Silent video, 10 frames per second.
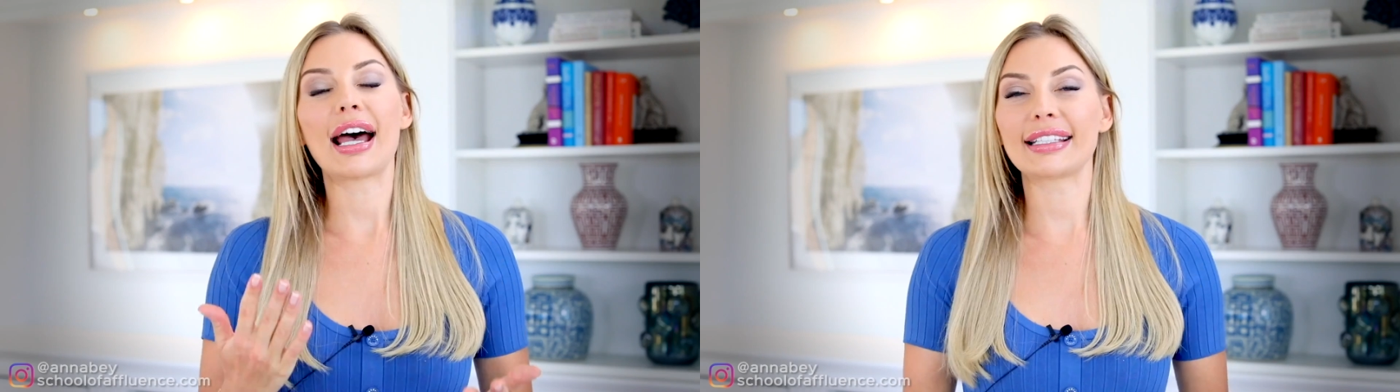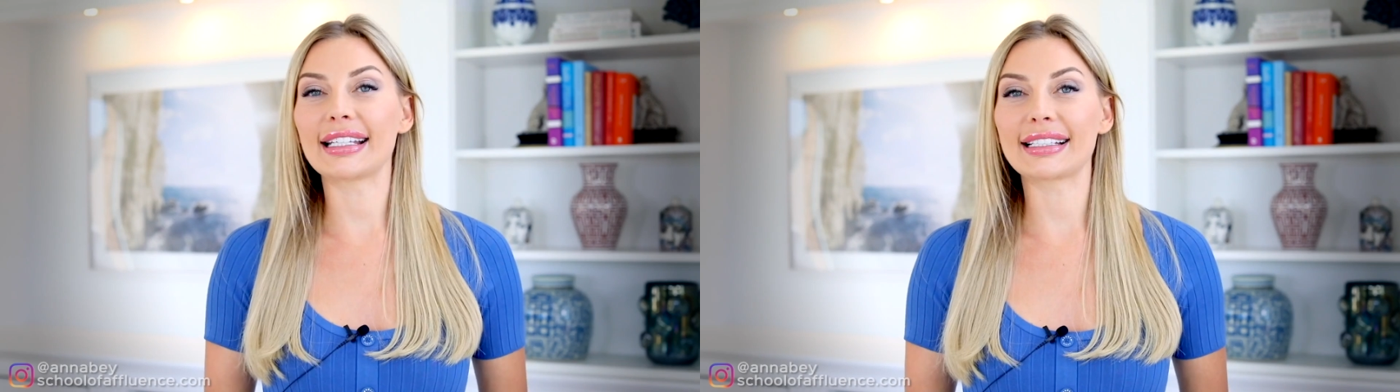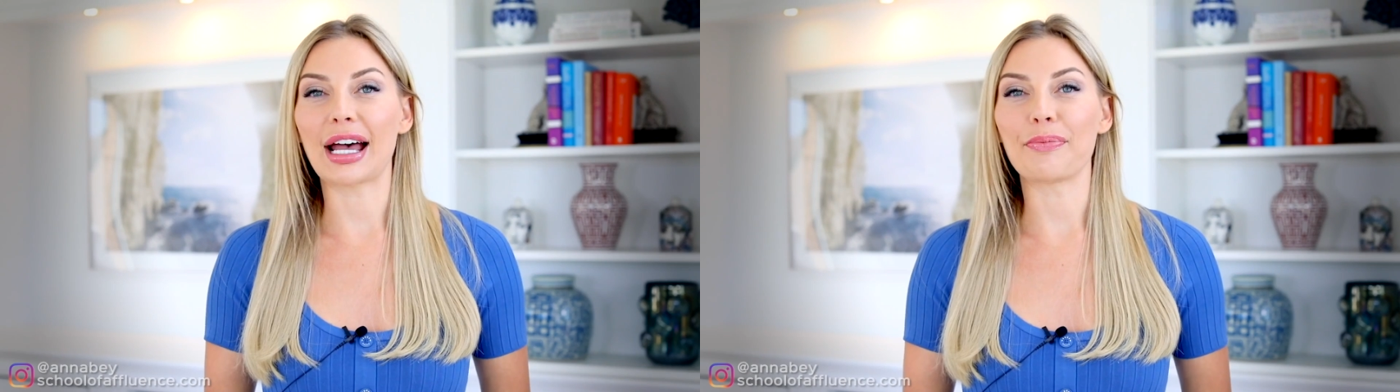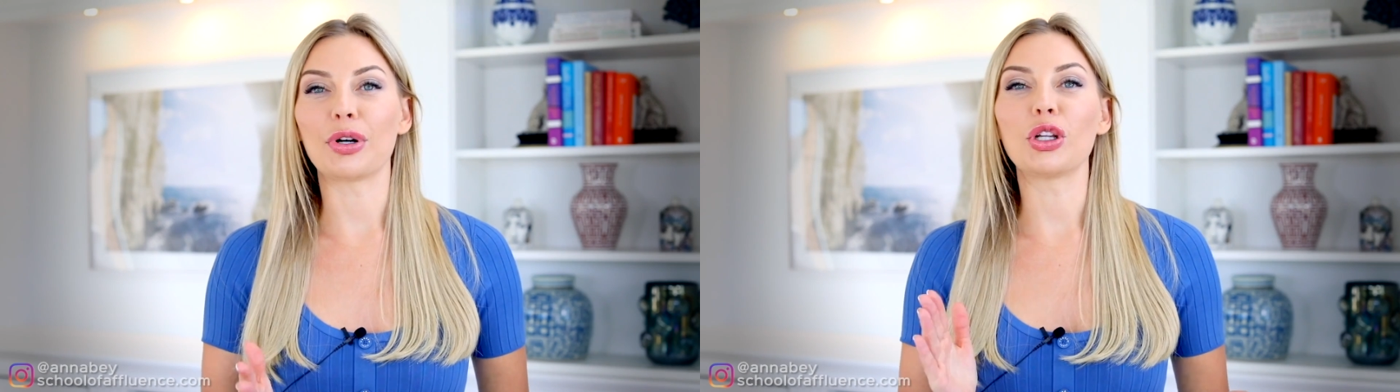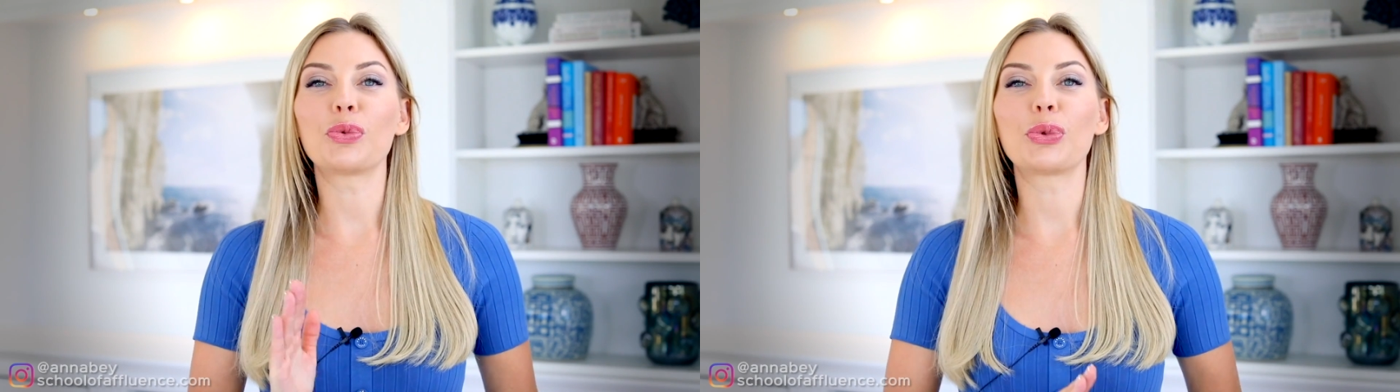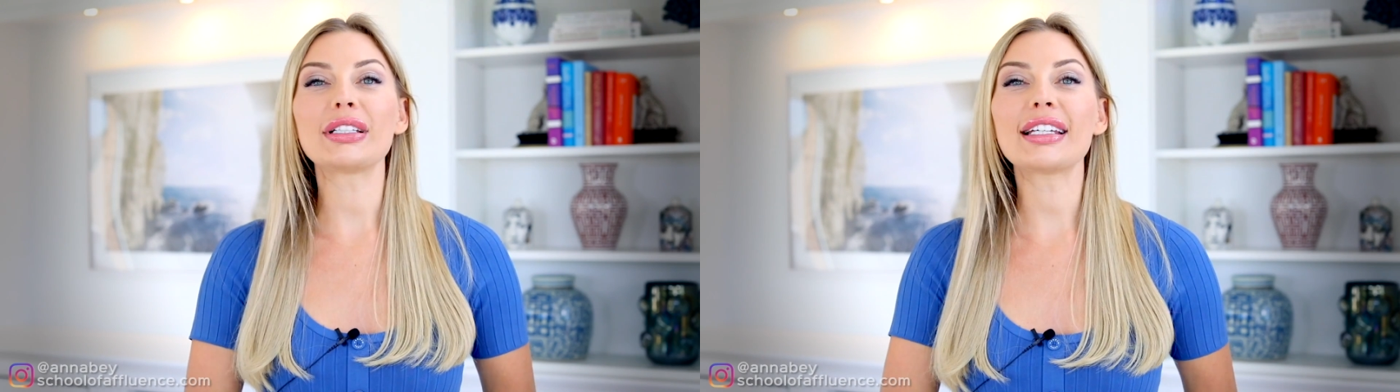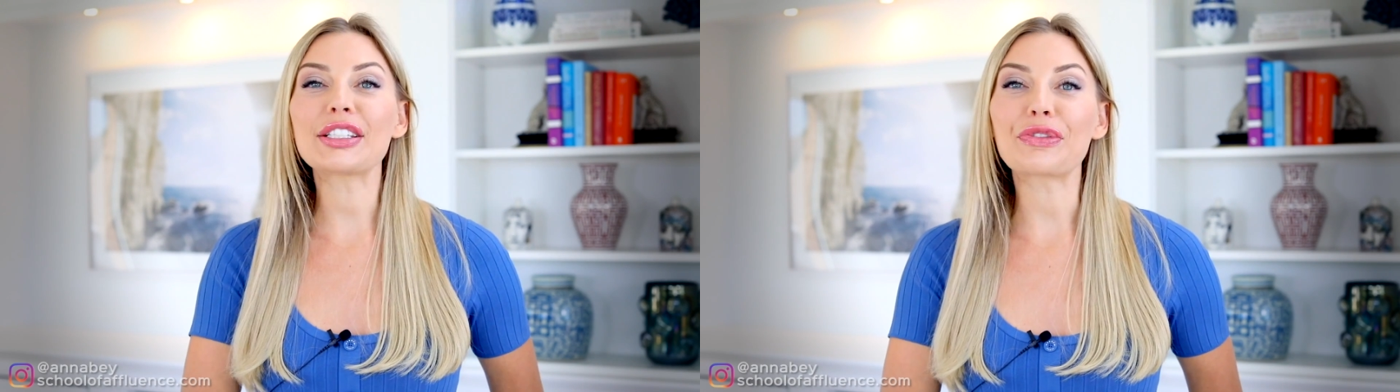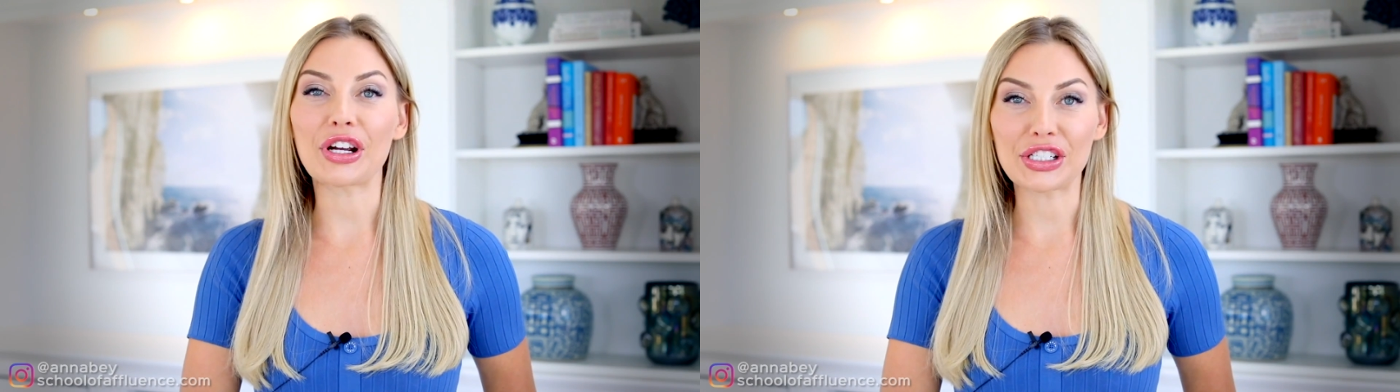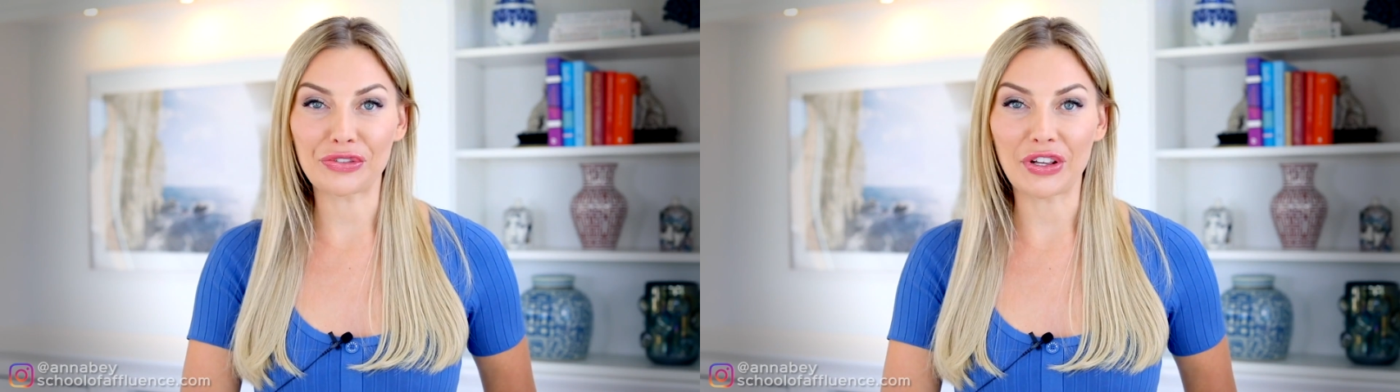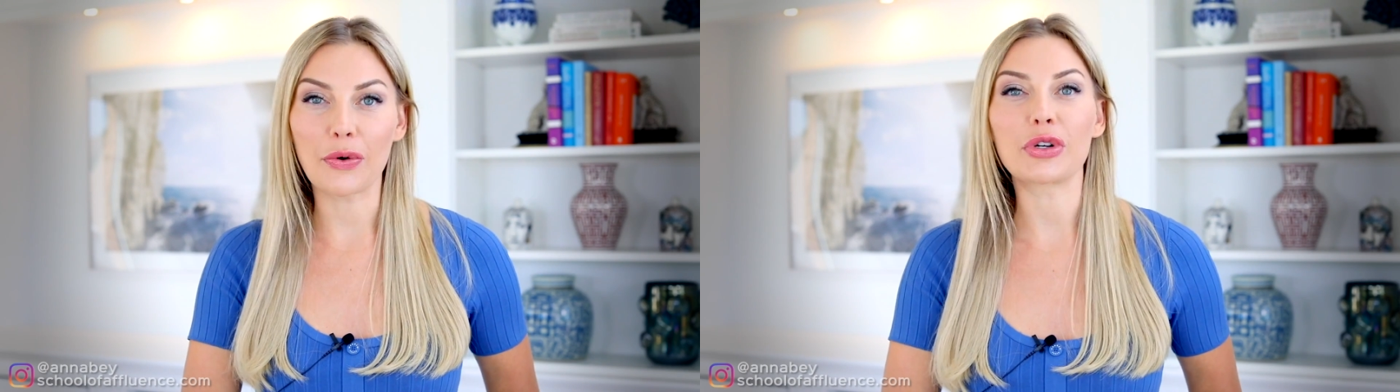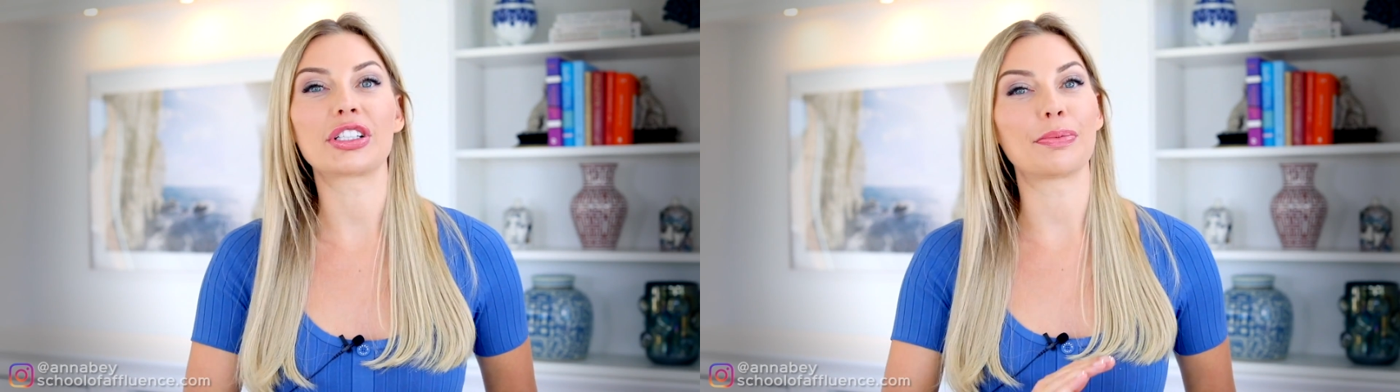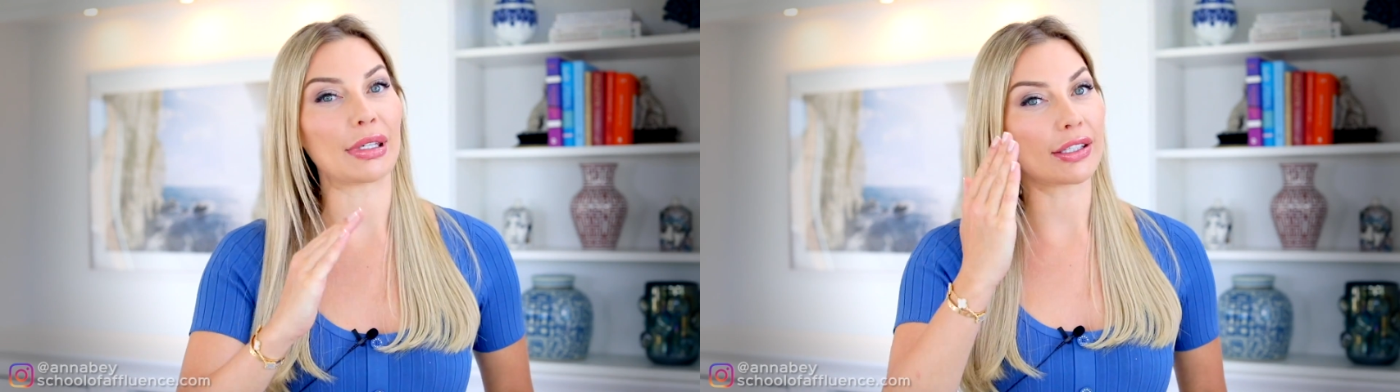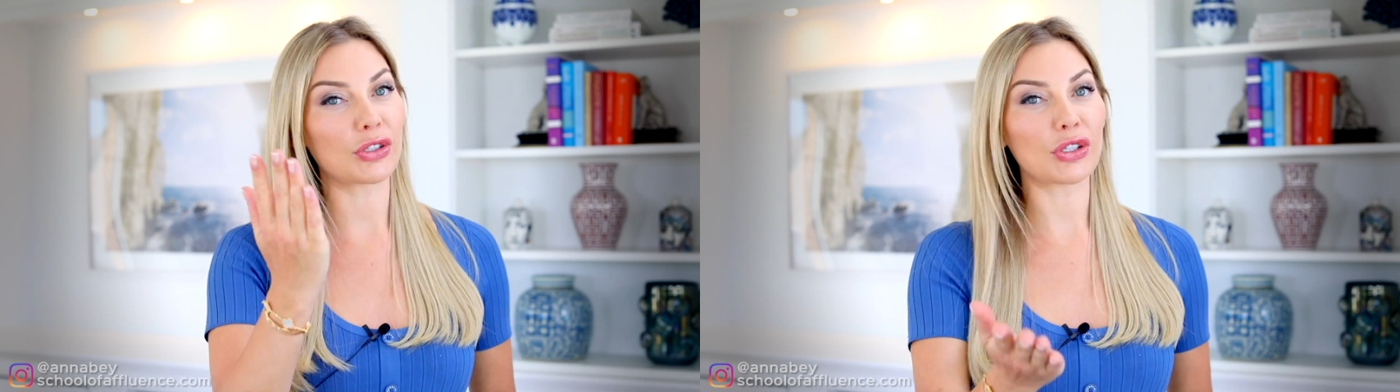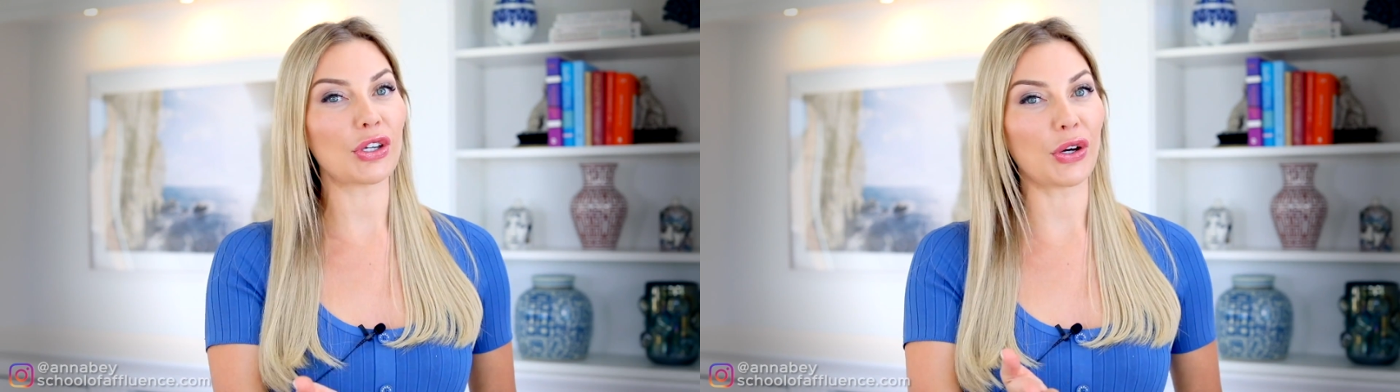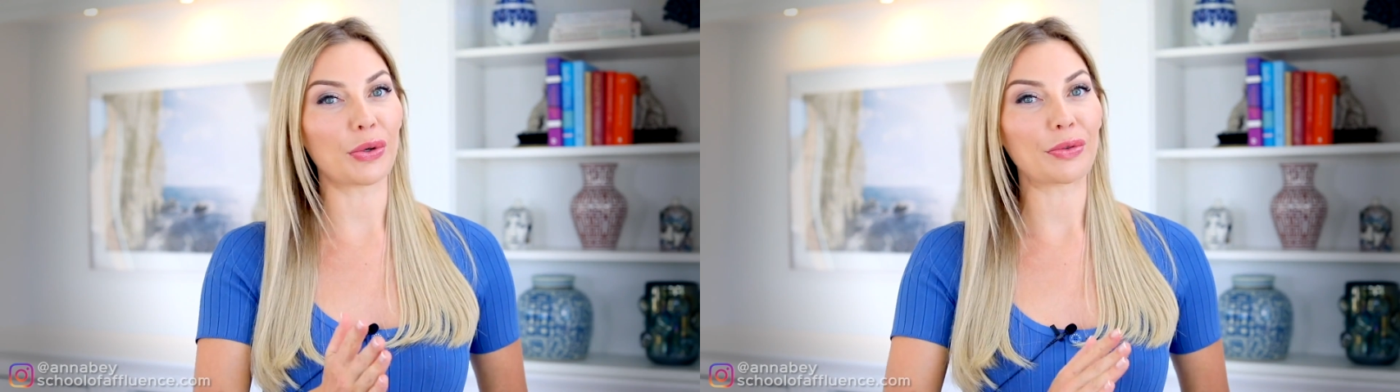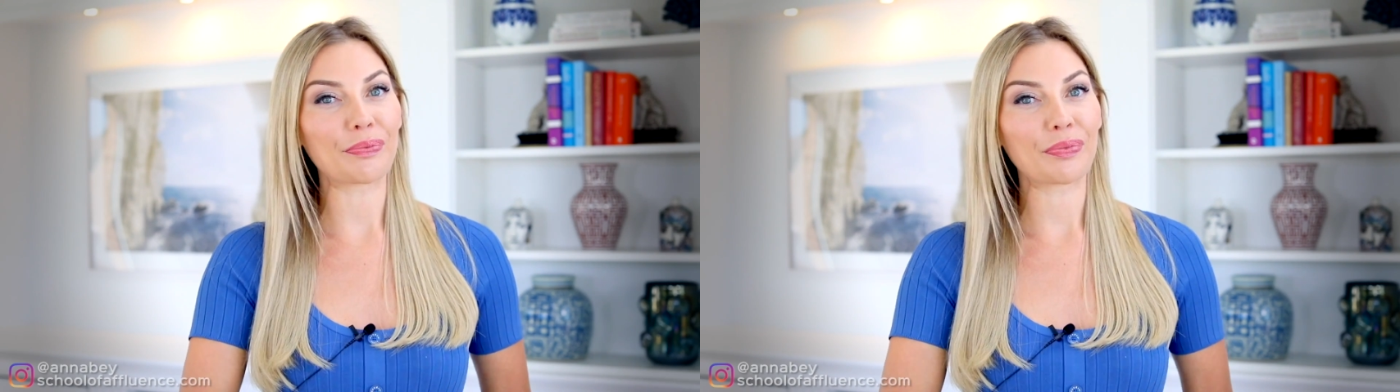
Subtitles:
As an example, what does fresh flowers mean to you?